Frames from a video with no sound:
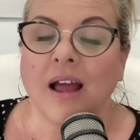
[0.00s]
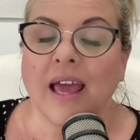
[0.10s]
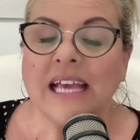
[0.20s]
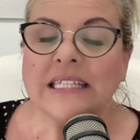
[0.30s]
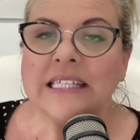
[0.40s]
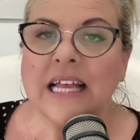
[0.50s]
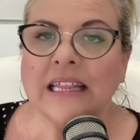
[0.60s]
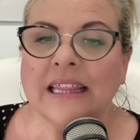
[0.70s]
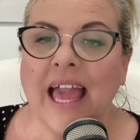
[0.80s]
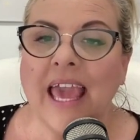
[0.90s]
it's
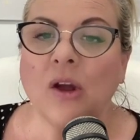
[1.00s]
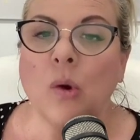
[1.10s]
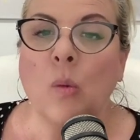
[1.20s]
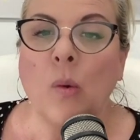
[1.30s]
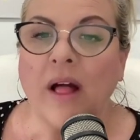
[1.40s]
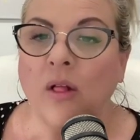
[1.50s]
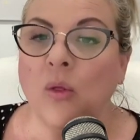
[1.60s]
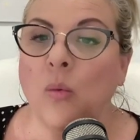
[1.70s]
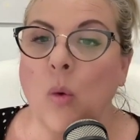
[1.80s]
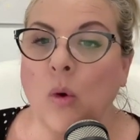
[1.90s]
like
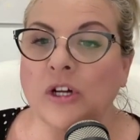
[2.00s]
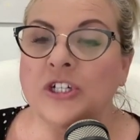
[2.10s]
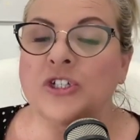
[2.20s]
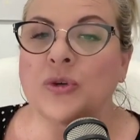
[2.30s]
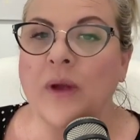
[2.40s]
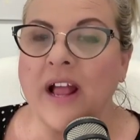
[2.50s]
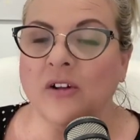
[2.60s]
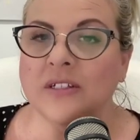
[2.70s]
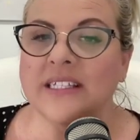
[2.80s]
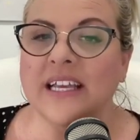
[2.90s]
well-worn
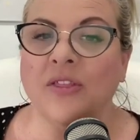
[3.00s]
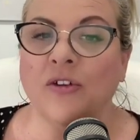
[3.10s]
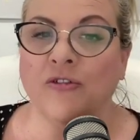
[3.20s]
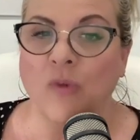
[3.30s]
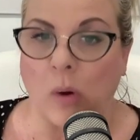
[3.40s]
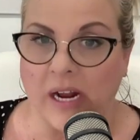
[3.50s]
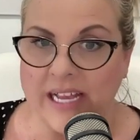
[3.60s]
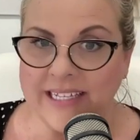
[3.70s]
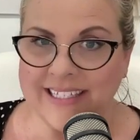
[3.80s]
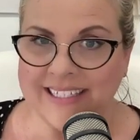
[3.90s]
trails in the
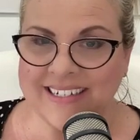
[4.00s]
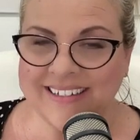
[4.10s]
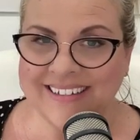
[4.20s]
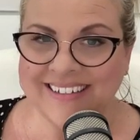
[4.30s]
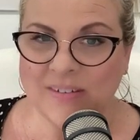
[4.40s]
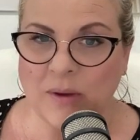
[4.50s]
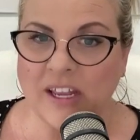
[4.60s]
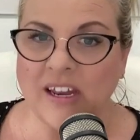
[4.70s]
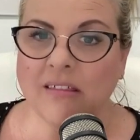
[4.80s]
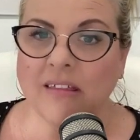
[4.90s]
forest. I want
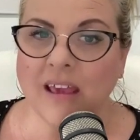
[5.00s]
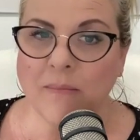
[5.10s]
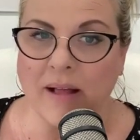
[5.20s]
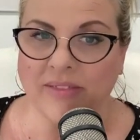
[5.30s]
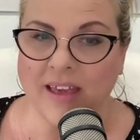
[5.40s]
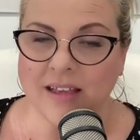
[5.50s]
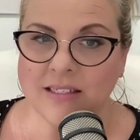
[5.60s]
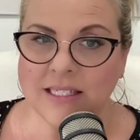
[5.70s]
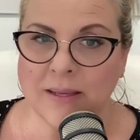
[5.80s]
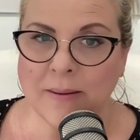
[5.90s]
you to think about
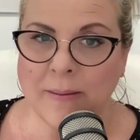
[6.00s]
this.